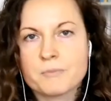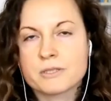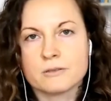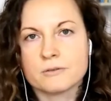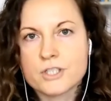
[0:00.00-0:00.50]

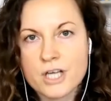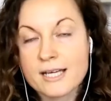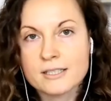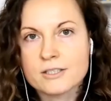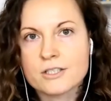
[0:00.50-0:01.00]
absolute
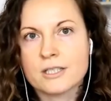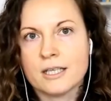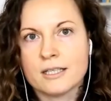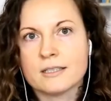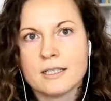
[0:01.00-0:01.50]

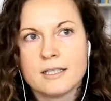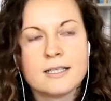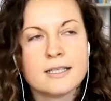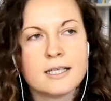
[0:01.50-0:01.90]
change in